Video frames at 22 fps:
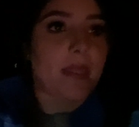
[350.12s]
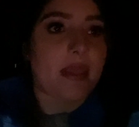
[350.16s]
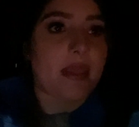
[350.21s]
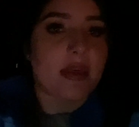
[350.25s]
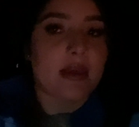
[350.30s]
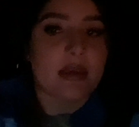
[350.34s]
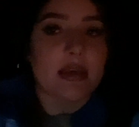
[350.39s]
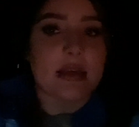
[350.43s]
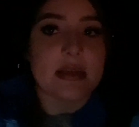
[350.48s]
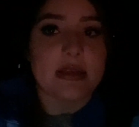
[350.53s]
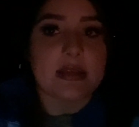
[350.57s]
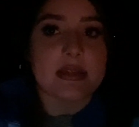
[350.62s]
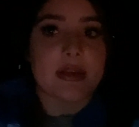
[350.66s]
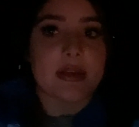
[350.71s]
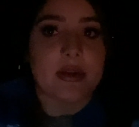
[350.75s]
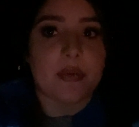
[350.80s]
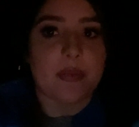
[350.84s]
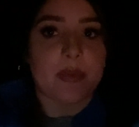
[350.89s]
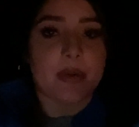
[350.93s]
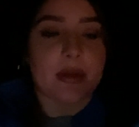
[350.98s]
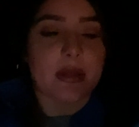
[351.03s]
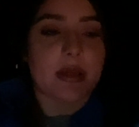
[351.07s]
He's
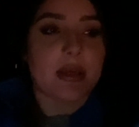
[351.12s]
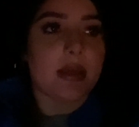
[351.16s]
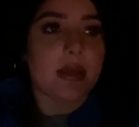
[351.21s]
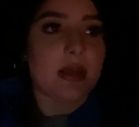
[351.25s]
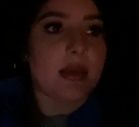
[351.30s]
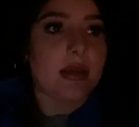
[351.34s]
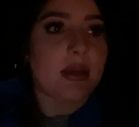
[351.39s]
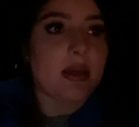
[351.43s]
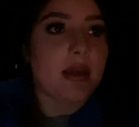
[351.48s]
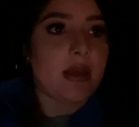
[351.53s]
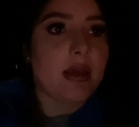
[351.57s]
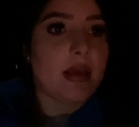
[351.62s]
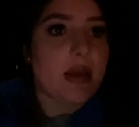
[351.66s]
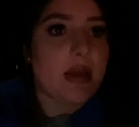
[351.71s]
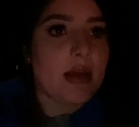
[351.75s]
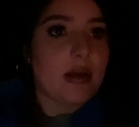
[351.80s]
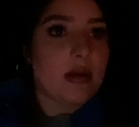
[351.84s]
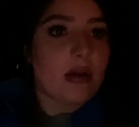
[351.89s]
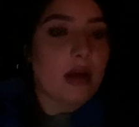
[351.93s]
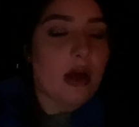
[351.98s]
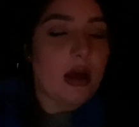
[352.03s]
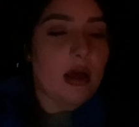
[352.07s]
still working.
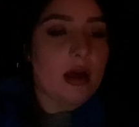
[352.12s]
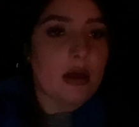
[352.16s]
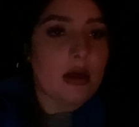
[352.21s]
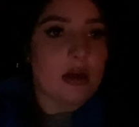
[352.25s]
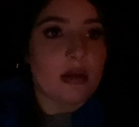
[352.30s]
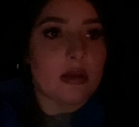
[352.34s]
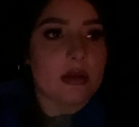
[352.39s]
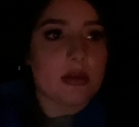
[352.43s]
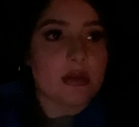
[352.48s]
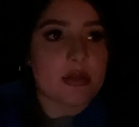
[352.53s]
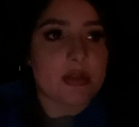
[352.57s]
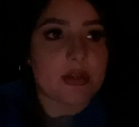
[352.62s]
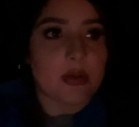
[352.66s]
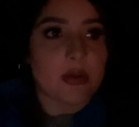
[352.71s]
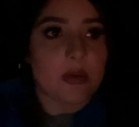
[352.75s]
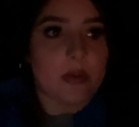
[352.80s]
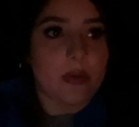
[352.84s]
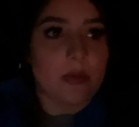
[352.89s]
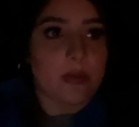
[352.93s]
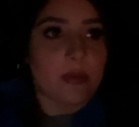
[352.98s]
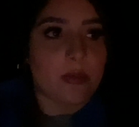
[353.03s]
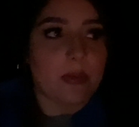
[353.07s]

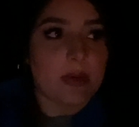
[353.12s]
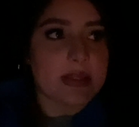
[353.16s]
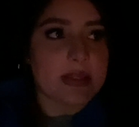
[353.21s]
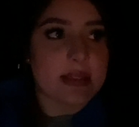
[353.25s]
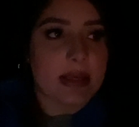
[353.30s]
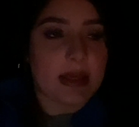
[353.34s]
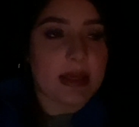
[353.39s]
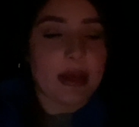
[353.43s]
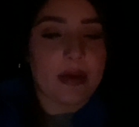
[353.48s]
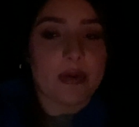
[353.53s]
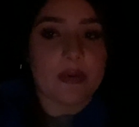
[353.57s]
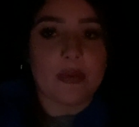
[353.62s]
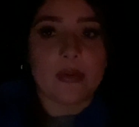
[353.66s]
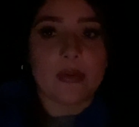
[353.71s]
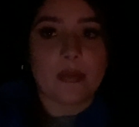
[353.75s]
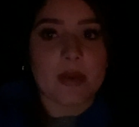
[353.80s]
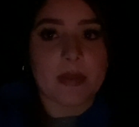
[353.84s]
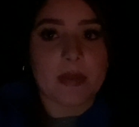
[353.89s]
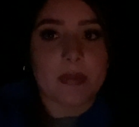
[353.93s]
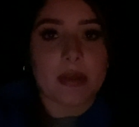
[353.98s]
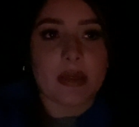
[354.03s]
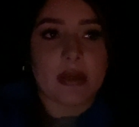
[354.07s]
So once I get home,
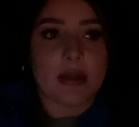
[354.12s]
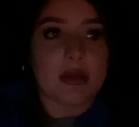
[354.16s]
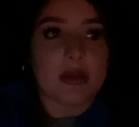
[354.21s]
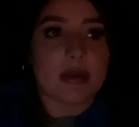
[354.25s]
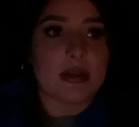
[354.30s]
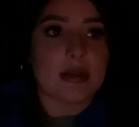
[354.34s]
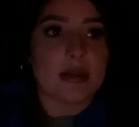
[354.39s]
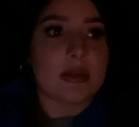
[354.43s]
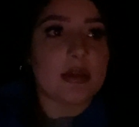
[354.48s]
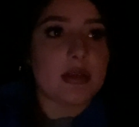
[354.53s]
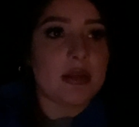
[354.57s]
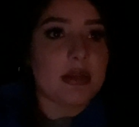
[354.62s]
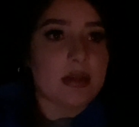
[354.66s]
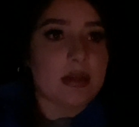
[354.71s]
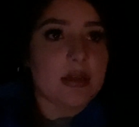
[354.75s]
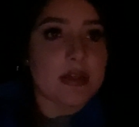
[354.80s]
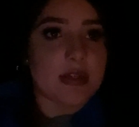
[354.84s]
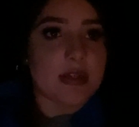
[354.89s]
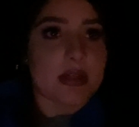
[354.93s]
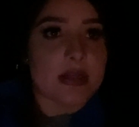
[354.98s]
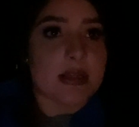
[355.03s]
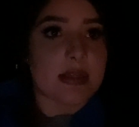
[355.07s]
I'm gonna
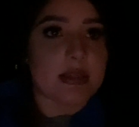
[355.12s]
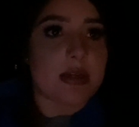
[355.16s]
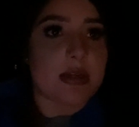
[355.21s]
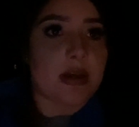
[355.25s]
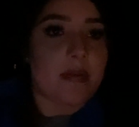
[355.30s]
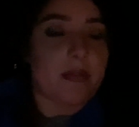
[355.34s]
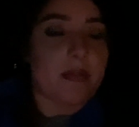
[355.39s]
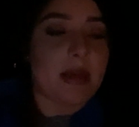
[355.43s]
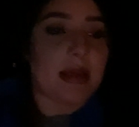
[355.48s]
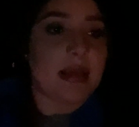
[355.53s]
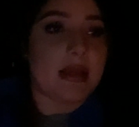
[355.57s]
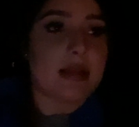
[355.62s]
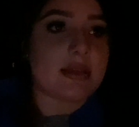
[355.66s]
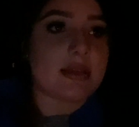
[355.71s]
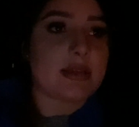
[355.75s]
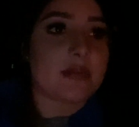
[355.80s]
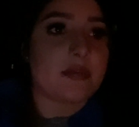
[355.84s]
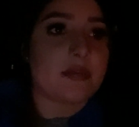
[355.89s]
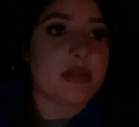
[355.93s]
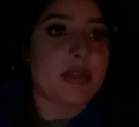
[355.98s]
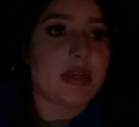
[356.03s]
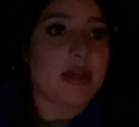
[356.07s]
just start making
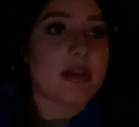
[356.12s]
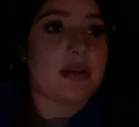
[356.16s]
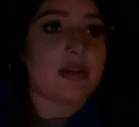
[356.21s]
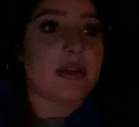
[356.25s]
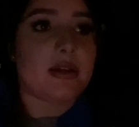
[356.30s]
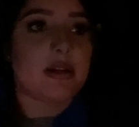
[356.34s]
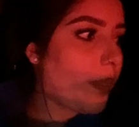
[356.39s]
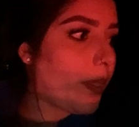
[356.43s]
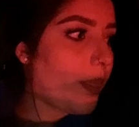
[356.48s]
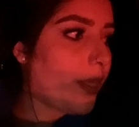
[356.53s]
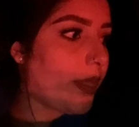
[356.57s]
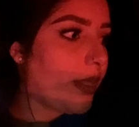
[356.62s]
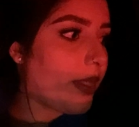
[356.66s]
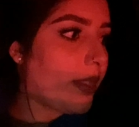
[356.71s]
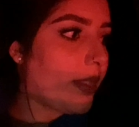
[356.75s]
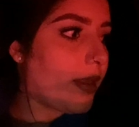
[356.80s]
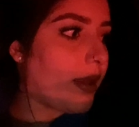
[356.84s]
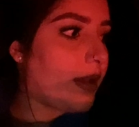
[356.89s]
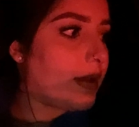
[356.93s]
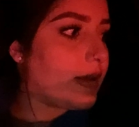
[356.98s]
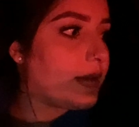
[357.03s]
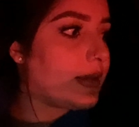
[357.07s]
some dinner.
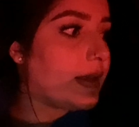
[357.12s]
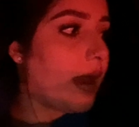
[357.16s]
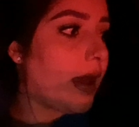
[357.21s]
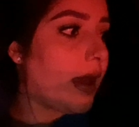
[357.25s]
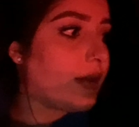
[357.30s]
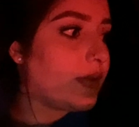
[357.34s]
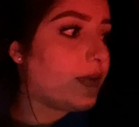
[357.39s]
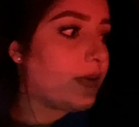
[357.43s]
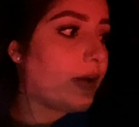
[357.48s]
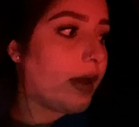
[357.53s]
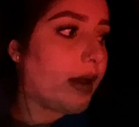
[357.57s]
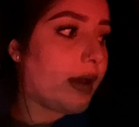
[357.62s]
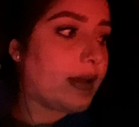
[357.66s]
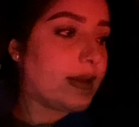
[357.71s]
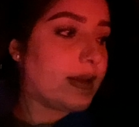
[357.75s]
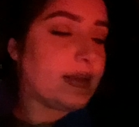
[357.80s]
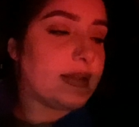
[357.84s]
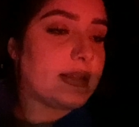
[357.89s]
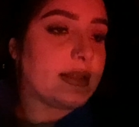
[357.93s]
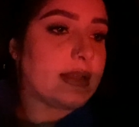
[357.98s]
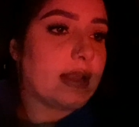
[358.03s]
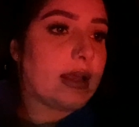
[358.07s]
Yeah, you
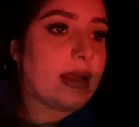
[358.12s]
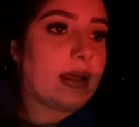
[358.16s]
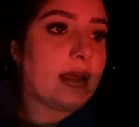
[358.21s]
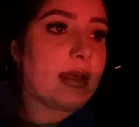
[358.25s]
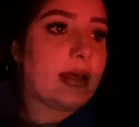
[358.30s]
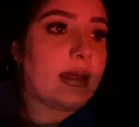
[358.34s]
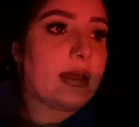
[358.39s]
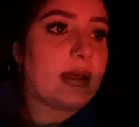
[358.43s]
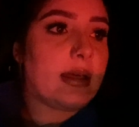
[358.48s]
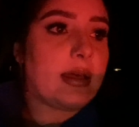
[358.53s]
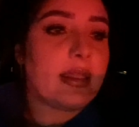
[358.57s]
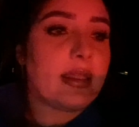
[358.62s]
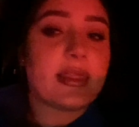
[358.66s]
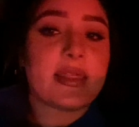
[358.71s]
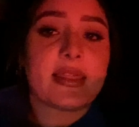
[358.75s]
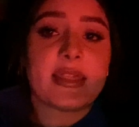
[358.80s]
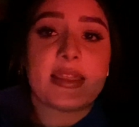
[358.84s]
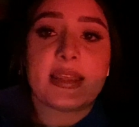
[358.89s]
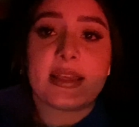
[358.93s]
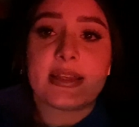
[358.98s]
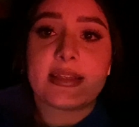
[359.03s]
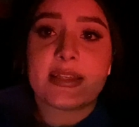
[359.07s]
guys,
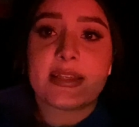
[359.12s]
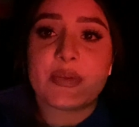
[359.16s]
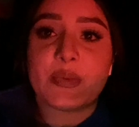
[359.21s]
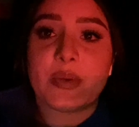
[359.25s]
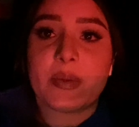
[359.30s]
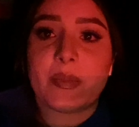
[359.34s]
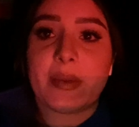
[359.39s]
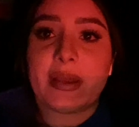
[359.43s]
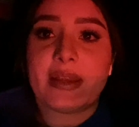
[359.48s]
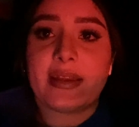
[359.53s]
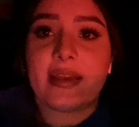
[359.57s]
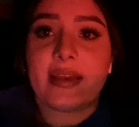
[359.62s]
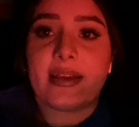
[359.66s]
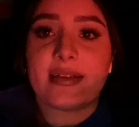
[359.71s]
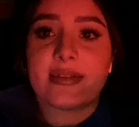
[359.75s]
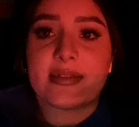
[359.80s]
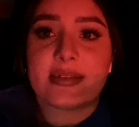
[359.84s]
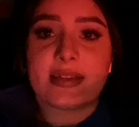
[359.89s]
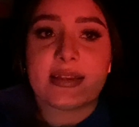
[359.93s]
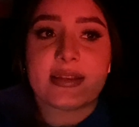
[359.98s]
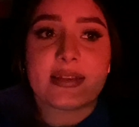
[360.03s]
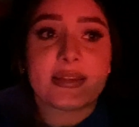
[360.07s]
this is what my day
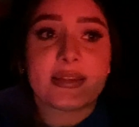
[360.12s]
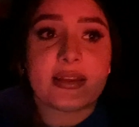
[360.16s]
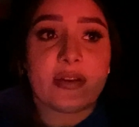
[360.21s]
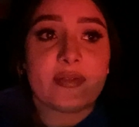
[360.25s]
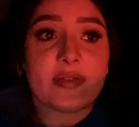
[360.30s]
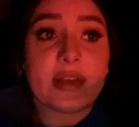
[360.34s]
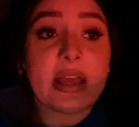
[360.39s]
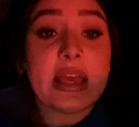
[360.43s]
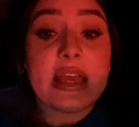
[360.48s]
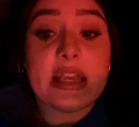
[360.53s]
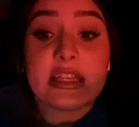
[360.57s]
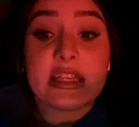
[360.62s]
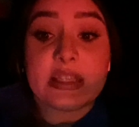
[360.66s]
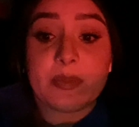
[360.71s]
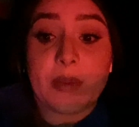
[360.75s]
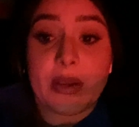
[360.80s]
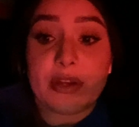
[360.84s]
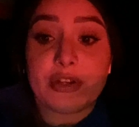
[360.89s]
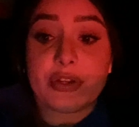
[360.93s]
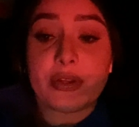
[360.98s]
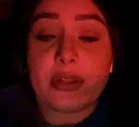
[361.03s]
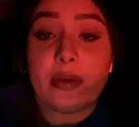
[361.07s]
consists of,
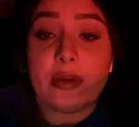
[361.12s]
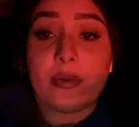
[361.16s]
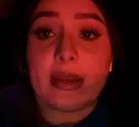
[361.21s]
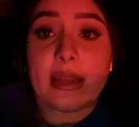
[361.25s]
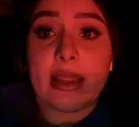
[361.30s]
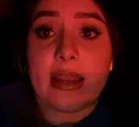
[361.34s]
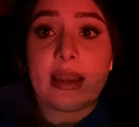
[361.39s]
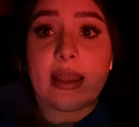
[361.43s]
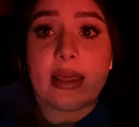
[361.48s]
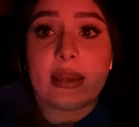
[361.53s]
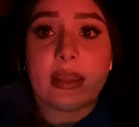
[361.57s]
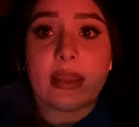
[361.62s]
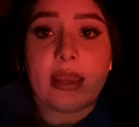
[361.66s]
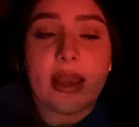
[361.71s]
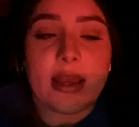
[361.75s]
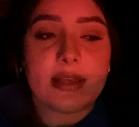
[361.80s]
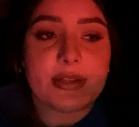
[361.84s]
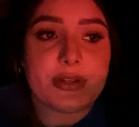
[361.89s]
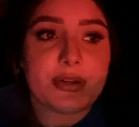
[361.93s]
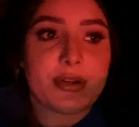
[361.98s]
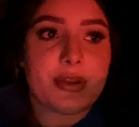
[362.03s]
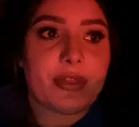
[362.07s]
especially when Ilani
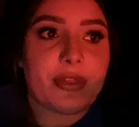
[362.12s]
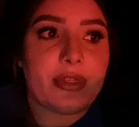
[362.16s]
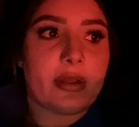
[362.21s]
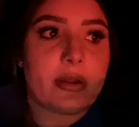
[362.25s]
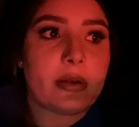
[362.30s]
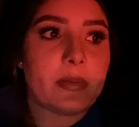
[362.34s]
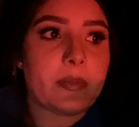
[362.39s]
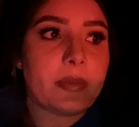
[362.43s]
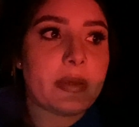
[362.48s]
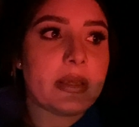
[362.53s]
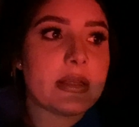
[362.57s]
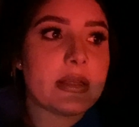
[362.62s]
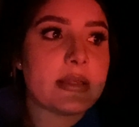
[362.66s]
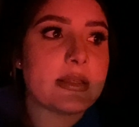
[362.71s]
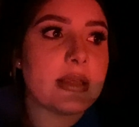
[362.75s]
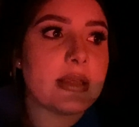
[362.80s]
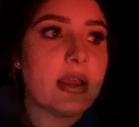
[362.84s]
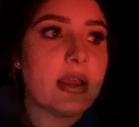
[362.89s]
has her therapies.